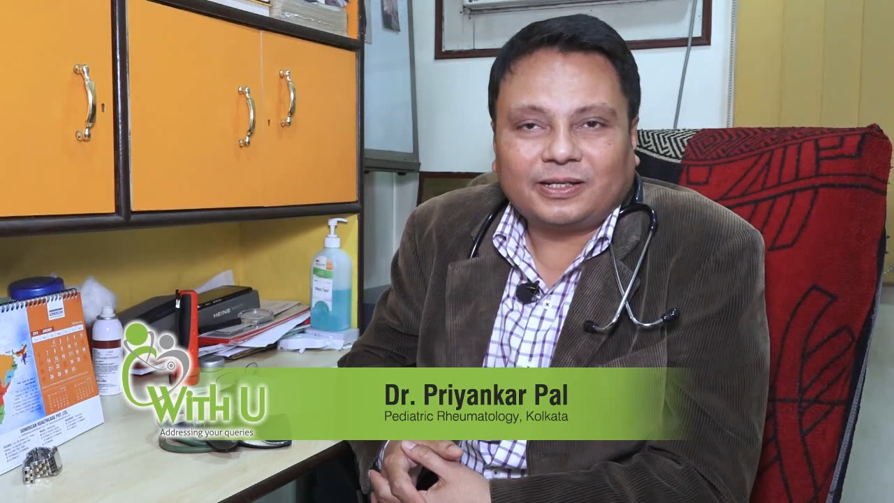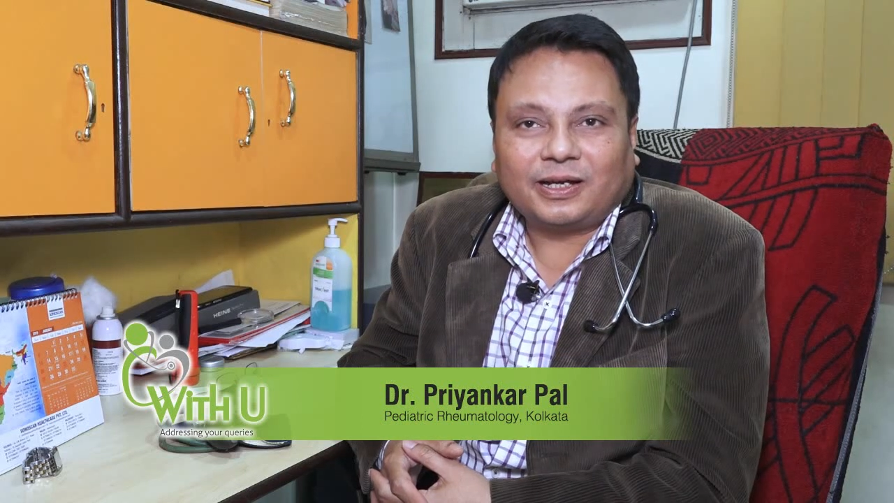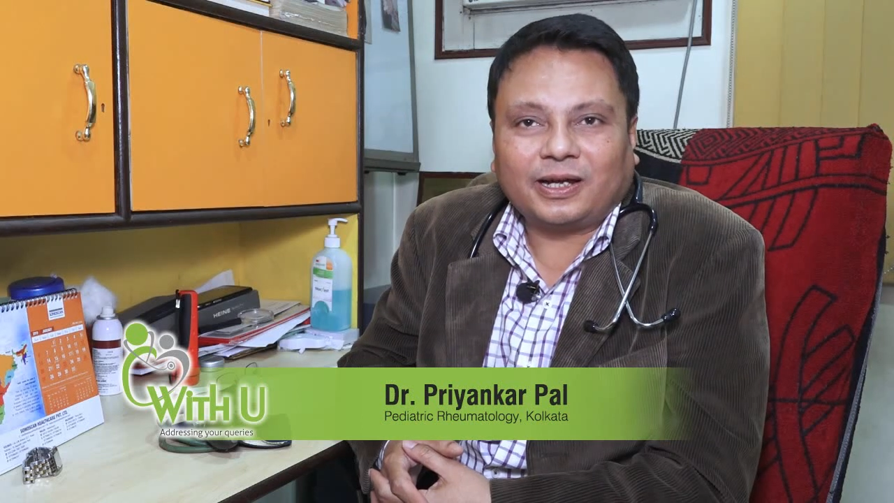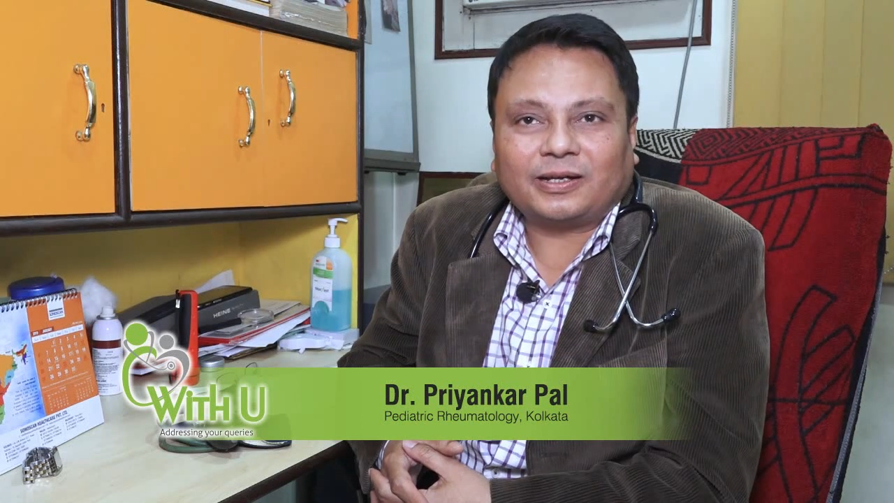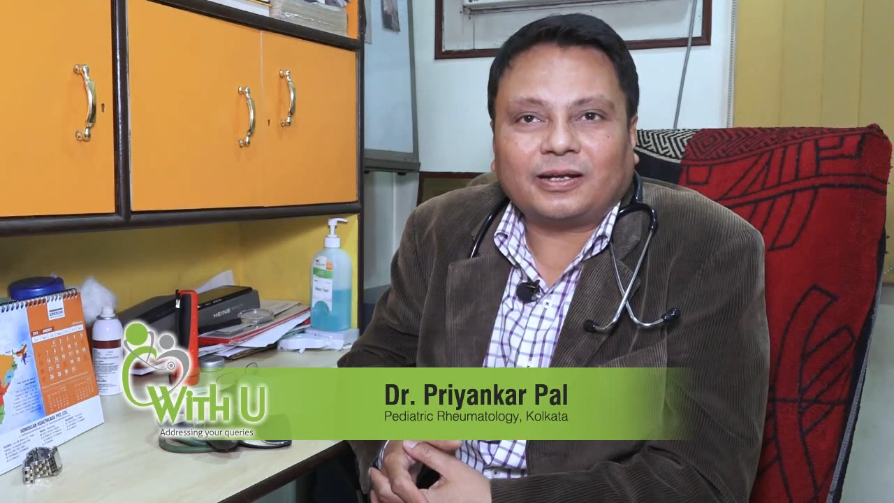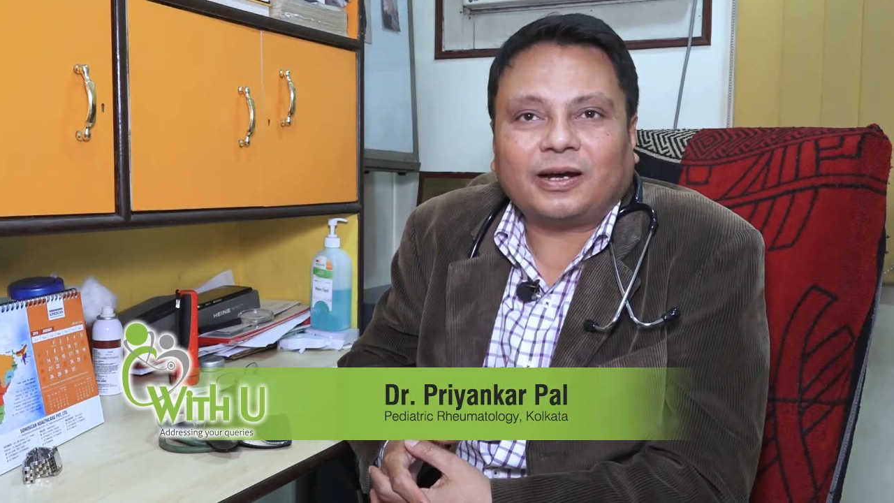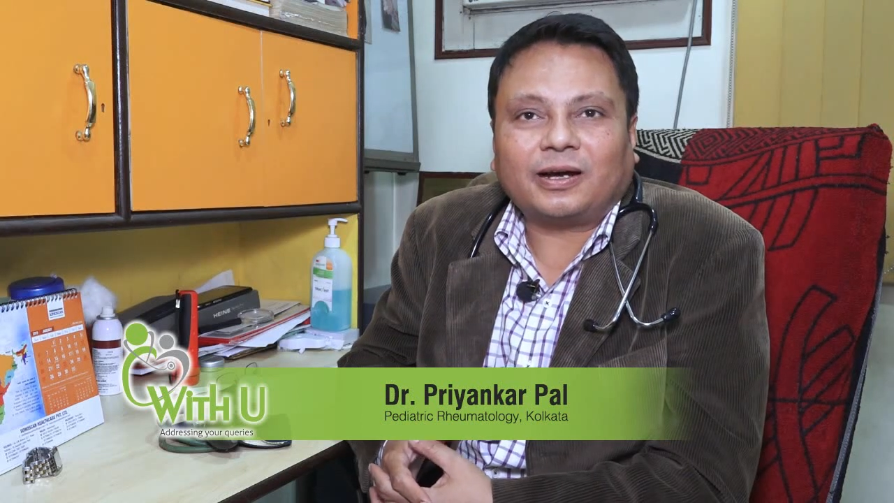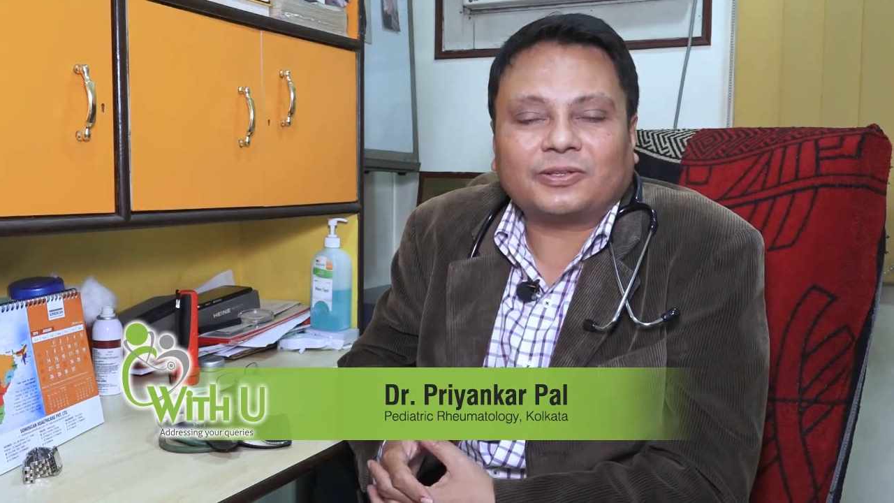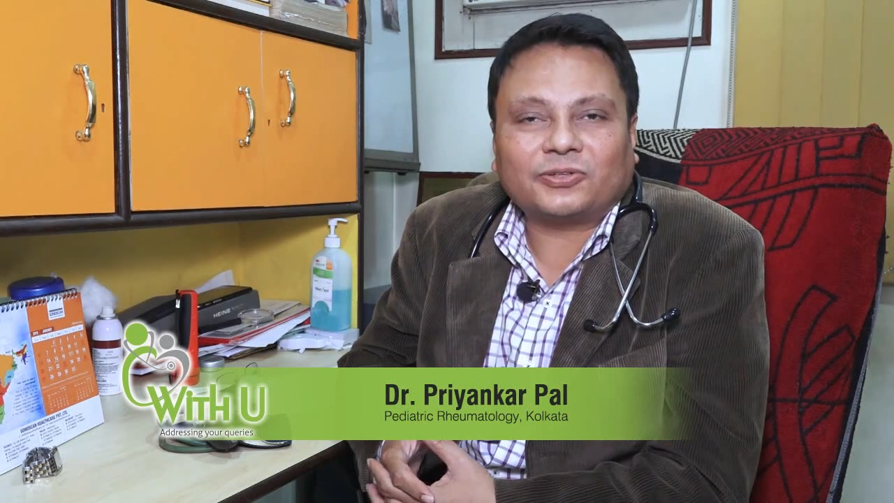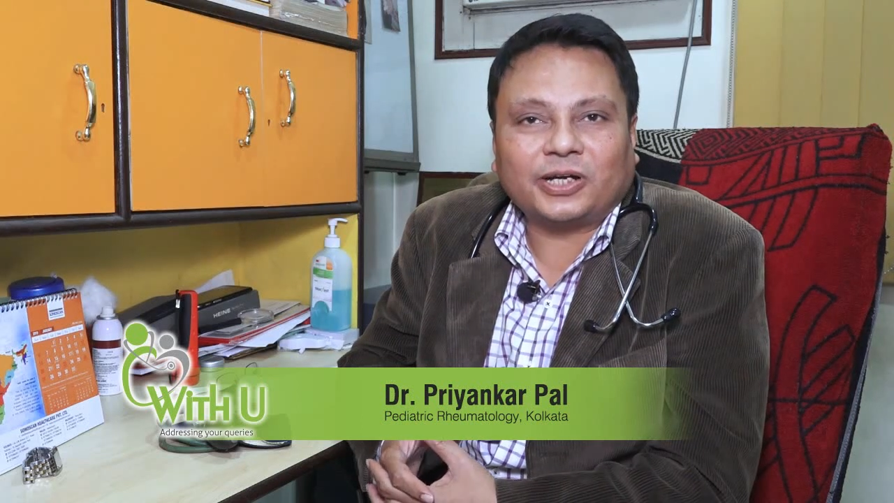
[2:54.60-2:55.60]
And
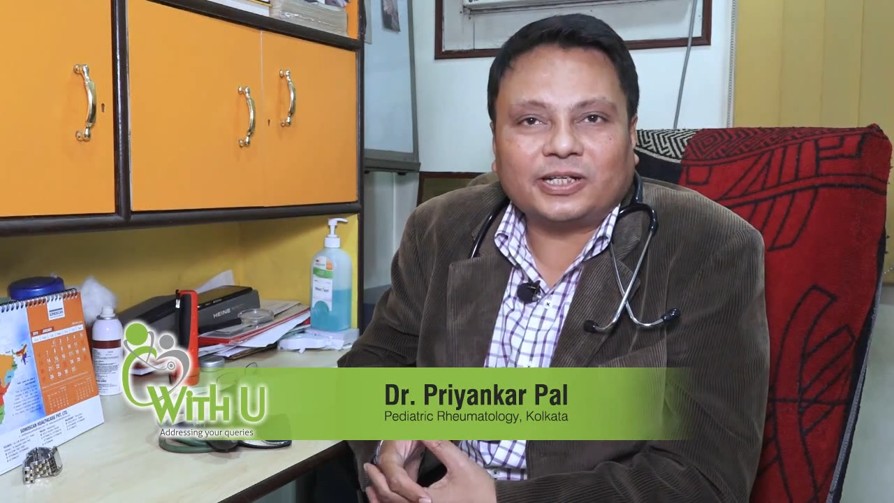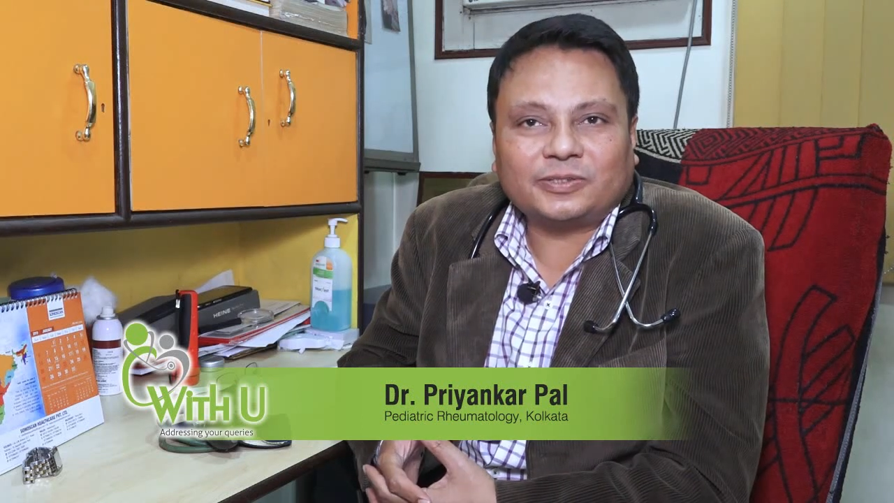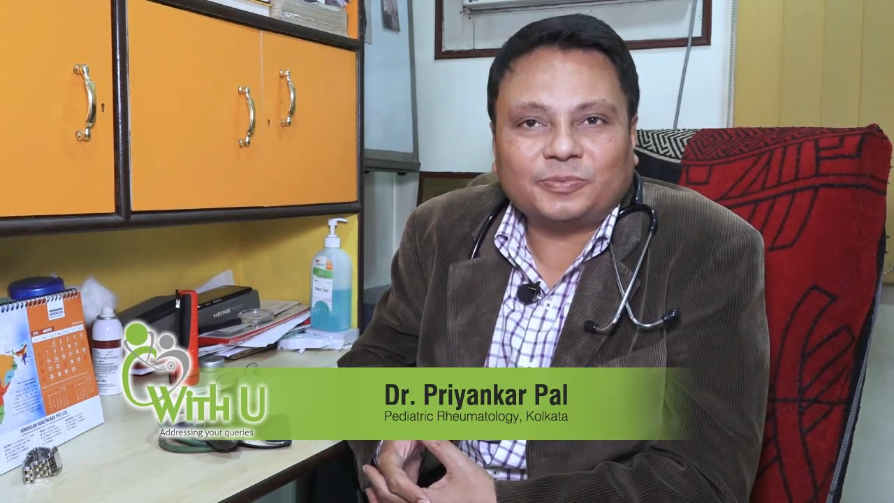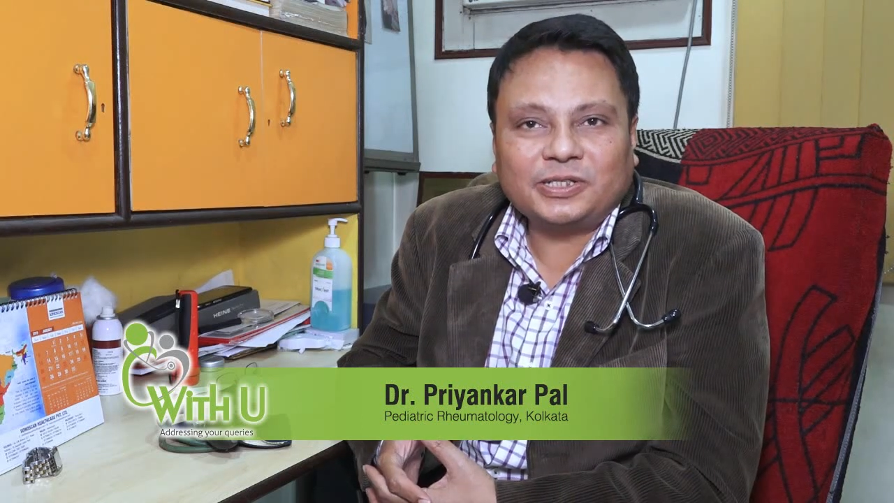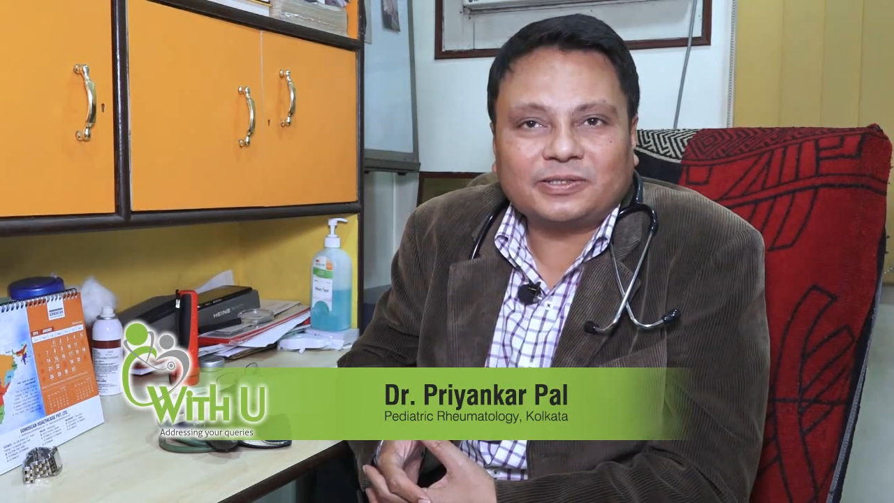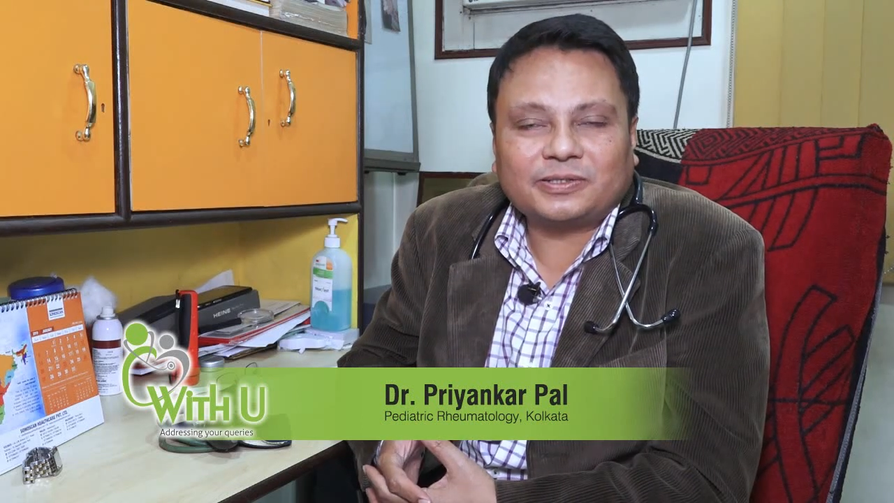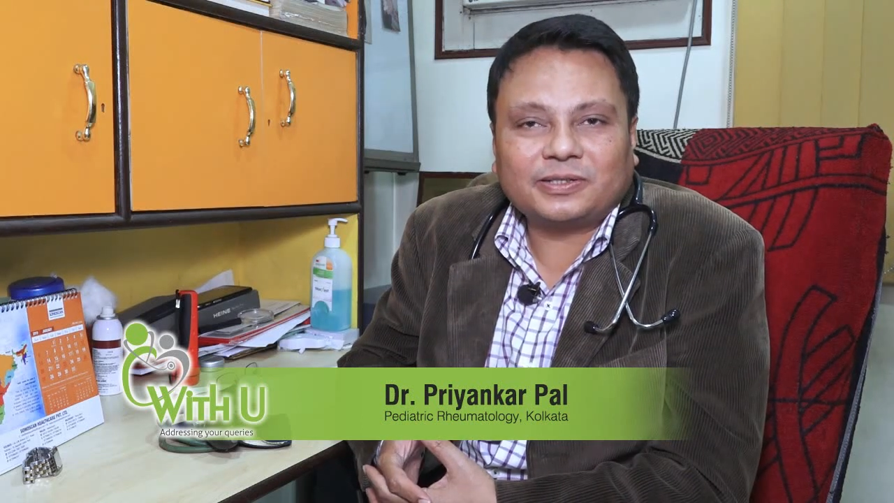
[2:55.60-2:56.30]
arthritis means,